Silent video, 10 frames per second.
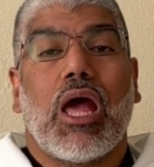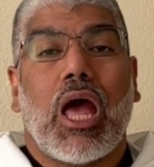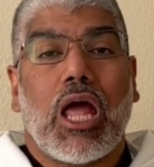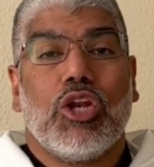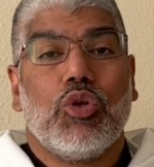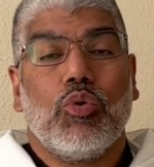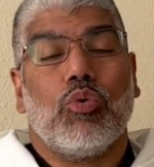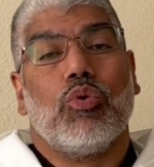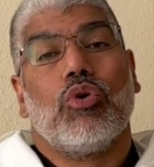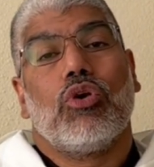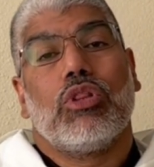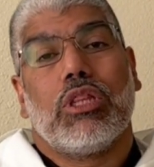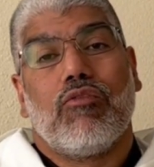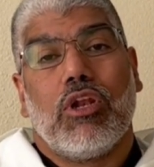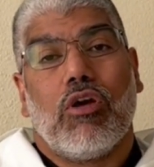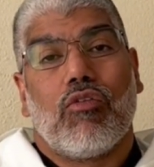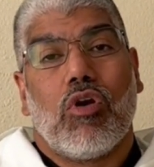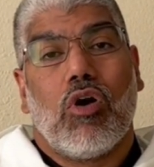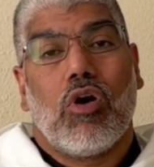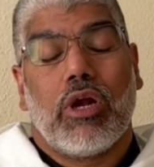and do the will of
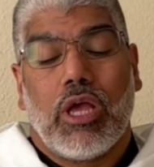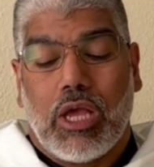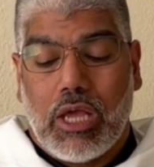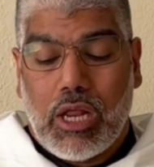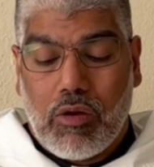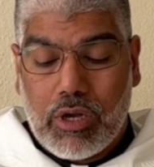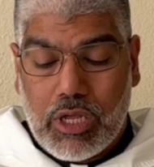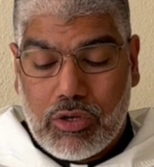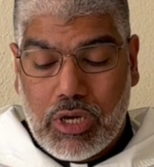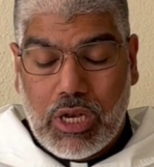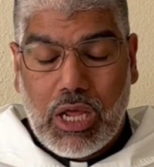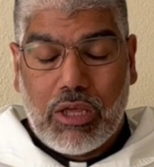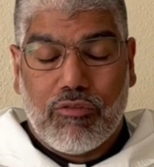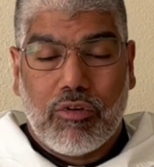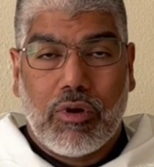God in our day-to-day life.